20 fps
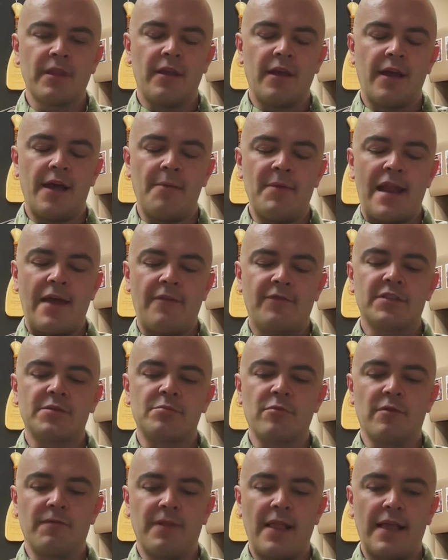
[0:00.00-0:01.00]
And after some
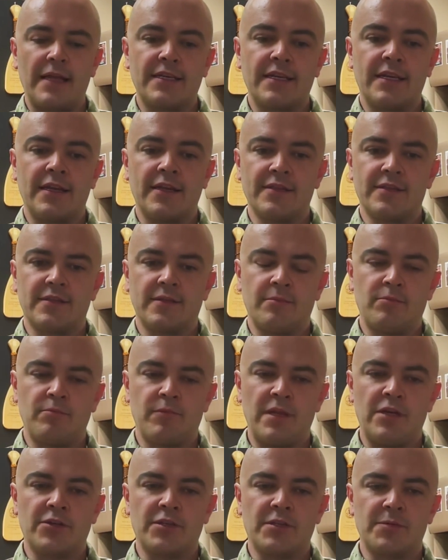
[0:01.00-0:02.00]
reflecting and some
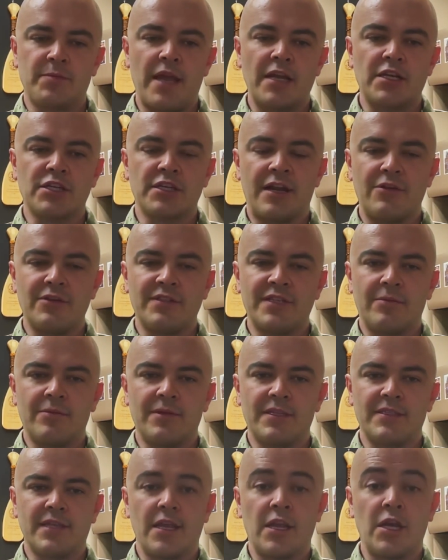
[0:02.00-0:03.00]
introspection, I was able to
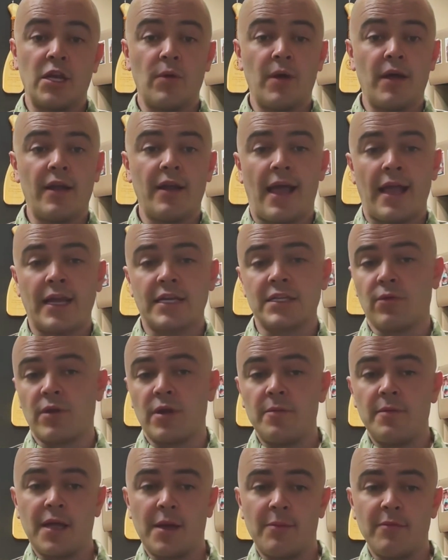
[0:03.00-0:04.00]
say, you know what, I actually want to become a